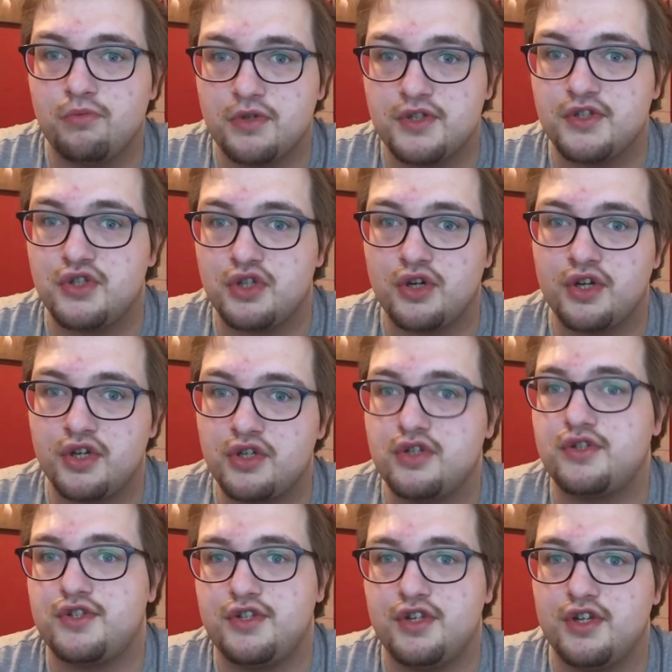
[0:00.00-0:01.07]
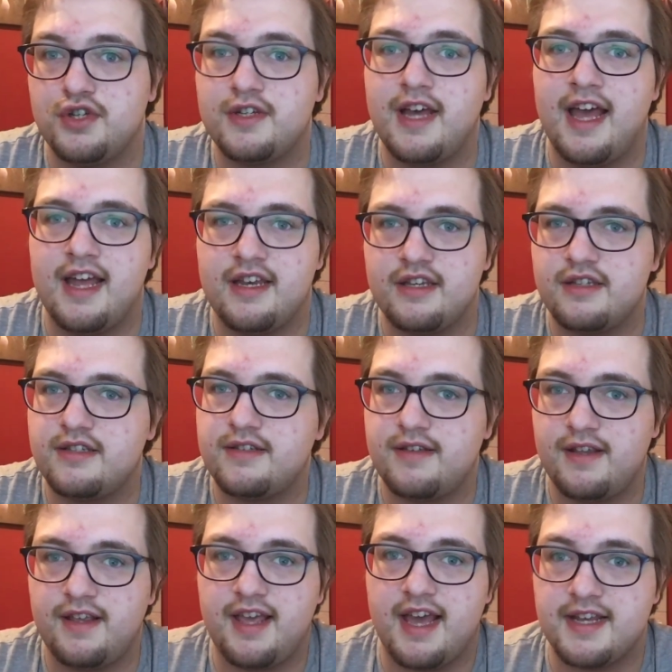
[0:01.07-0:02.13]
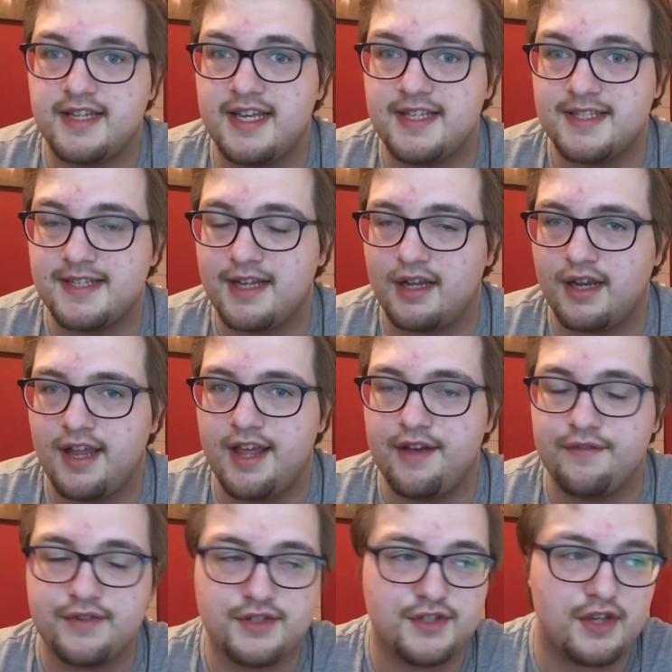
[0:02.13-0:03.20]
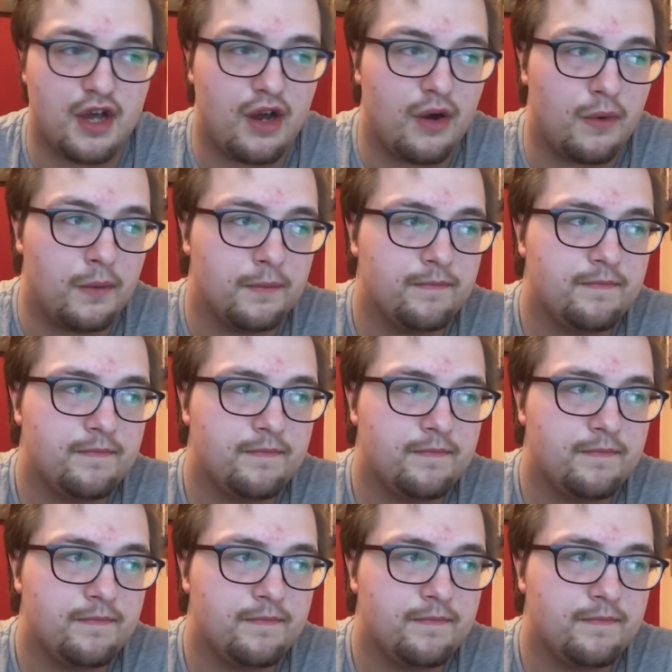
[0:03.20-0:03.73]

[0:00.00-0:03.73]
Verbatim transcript: was done and dusted and yet he still lived. So